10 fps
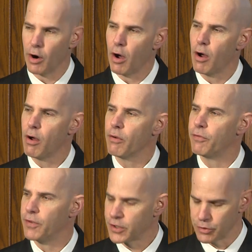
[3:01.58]
are all
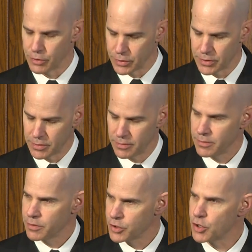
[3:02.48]
fixers
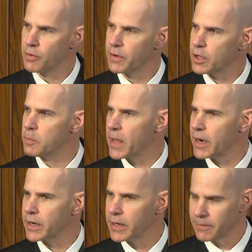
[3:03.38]
serving
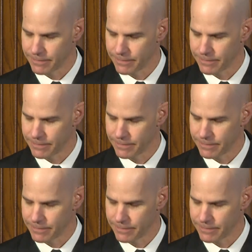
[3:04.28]
humanity.